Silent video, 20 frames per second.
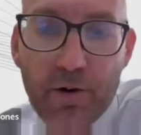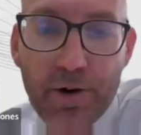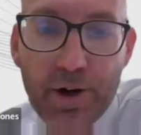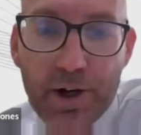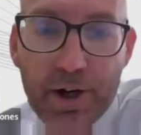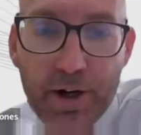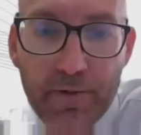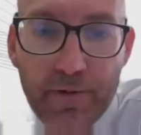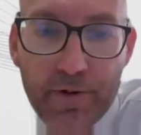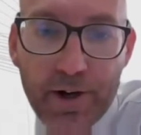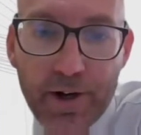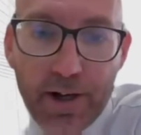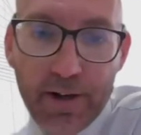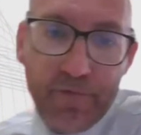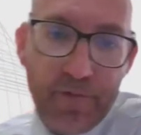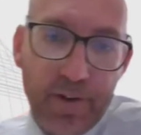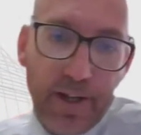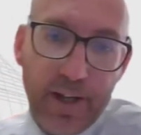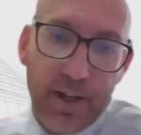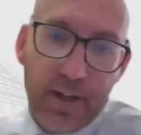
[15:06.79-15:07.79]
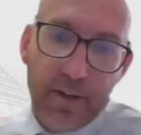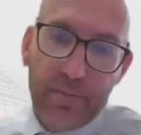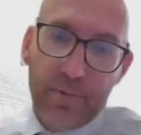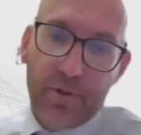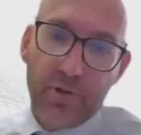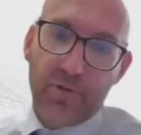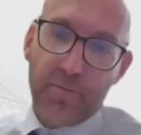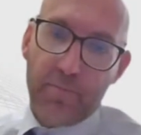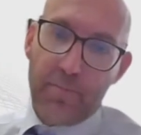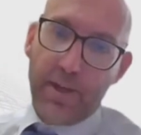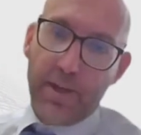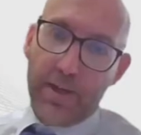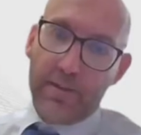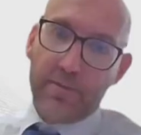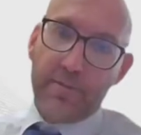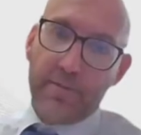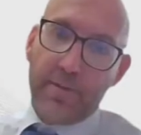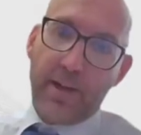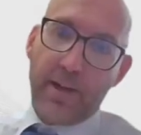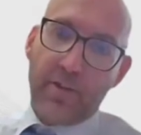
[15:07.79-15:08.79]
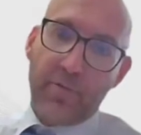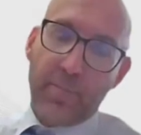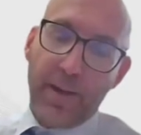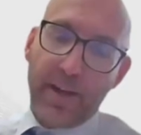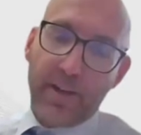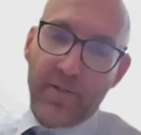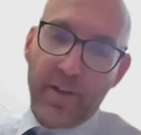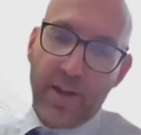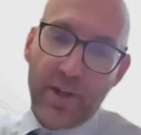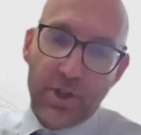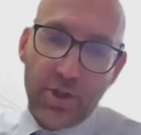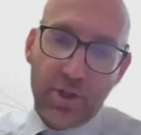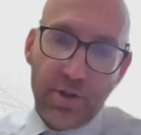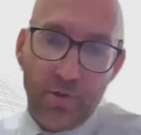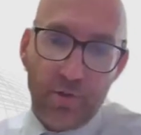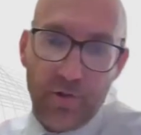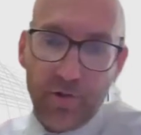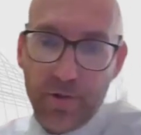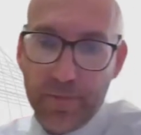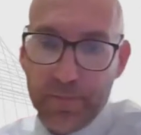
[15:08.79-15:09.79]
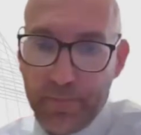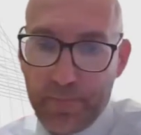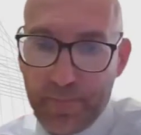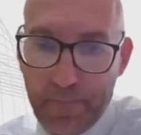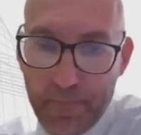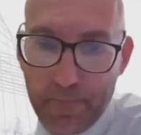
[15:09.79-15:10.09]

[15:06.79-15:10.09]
or recovery if the income doesn't meet expectations,